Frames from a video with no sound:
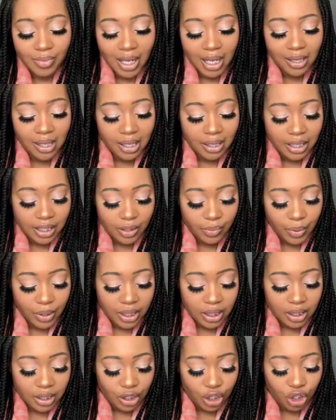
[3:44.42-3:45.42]
that this
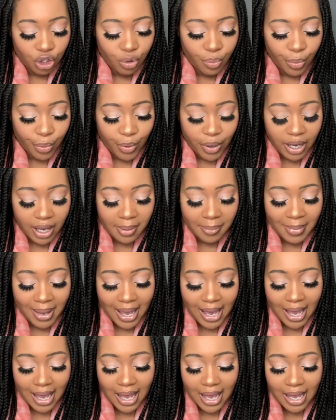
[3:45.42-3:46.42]
was the turmeric
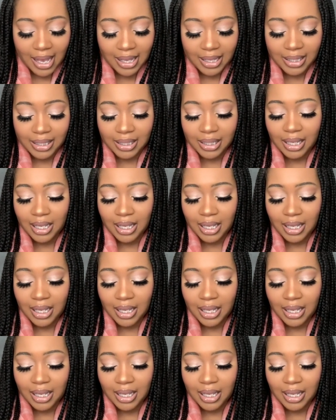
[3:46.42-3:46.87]
mask,